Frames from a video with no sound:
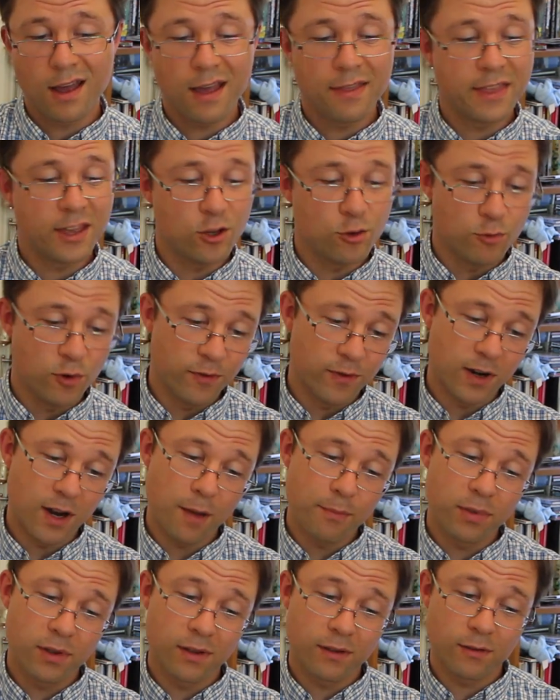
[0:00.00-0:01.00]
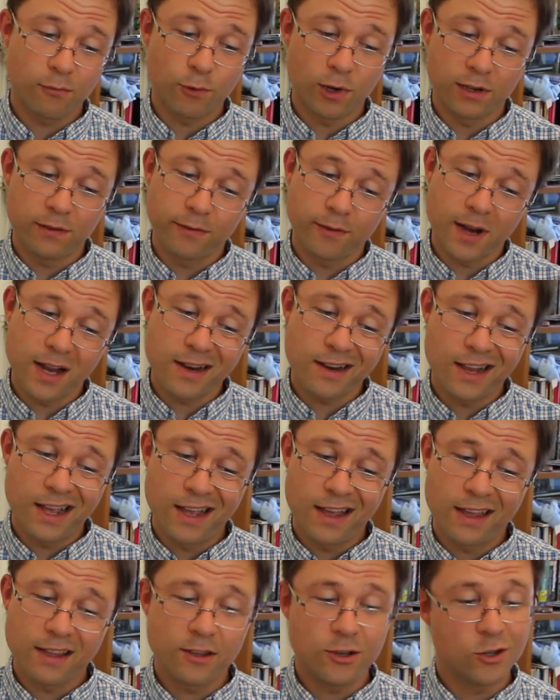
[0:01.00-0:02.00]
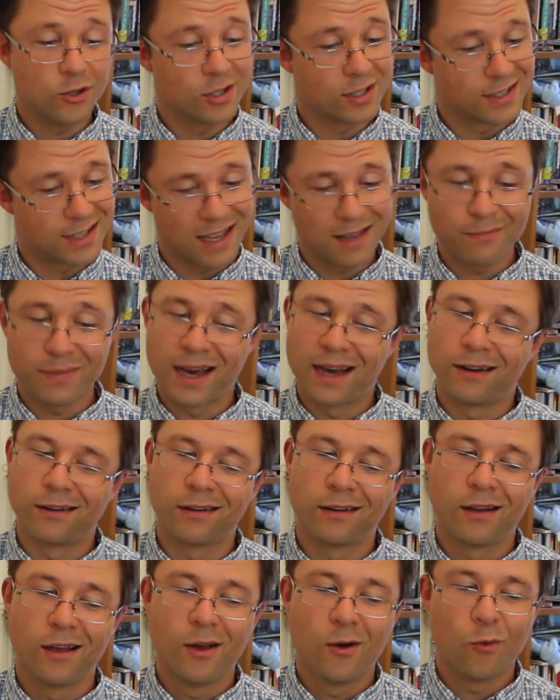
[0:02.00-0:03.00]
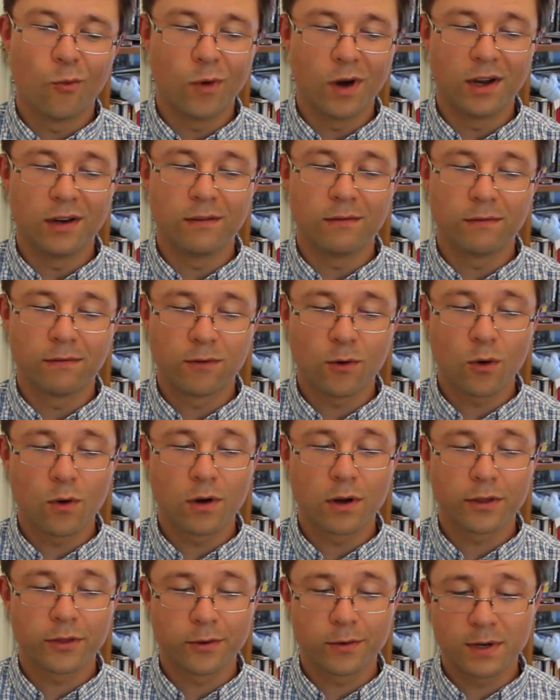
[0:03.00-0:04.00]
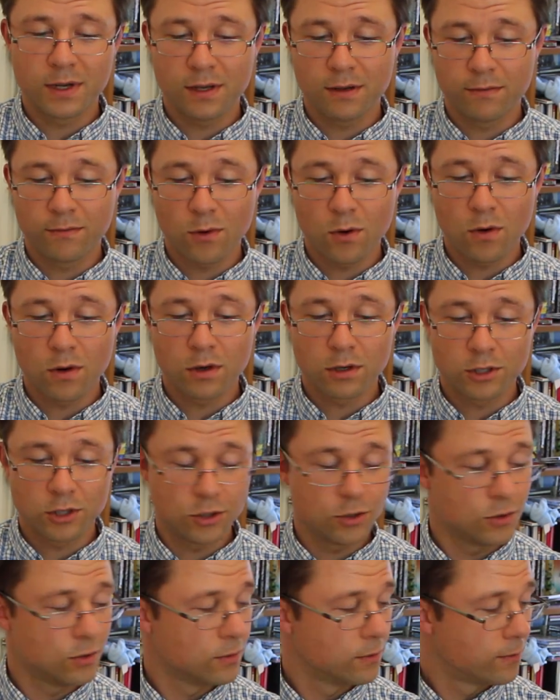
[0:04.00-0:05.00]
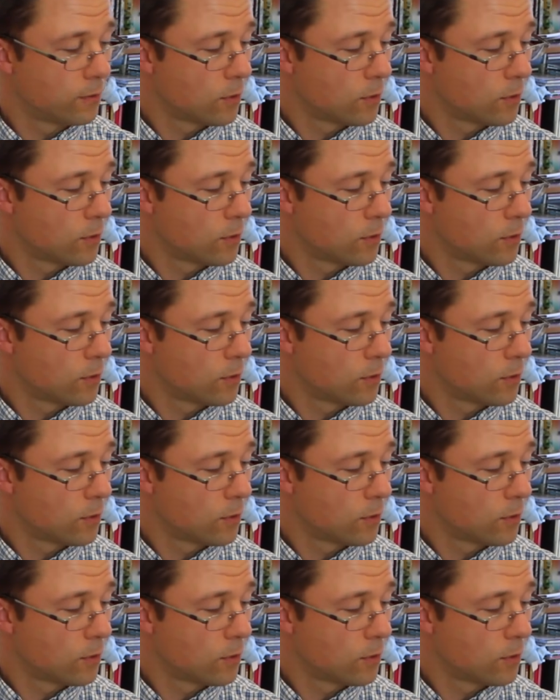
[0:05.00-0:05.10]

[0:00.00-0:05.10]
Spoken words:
Then you move it up 1 fret. And you do the same pattern. 1, 4, 3, 4, 2,